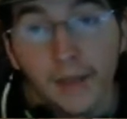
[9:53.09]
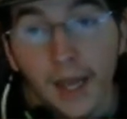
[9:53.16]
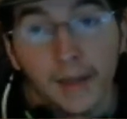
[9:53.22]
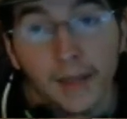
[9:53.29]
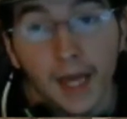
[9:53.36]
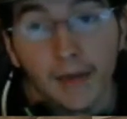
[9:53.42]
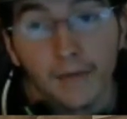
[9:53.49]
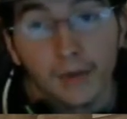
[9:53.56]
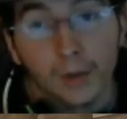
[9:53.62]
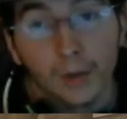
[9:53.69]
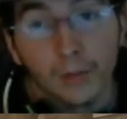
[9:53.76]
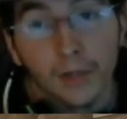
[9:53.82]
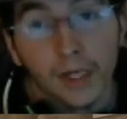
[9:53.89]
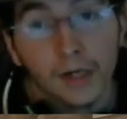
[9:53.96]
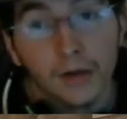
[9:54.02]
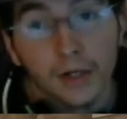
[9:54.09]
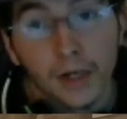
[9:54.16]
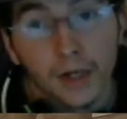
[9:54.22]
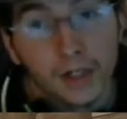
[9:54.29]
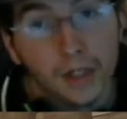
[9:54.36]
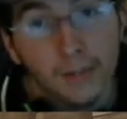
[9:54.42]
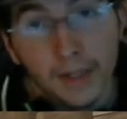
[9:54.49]
and then having the repeater
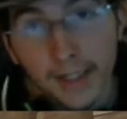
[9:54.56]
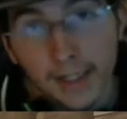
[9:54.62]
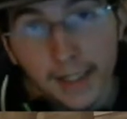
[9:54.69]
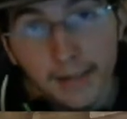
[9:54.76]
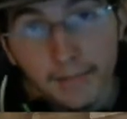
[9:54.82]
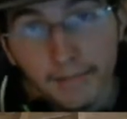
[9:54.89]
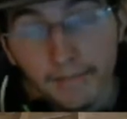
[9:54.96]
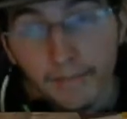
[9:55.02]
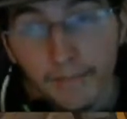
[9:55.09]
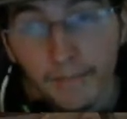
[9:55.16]
touch the piston.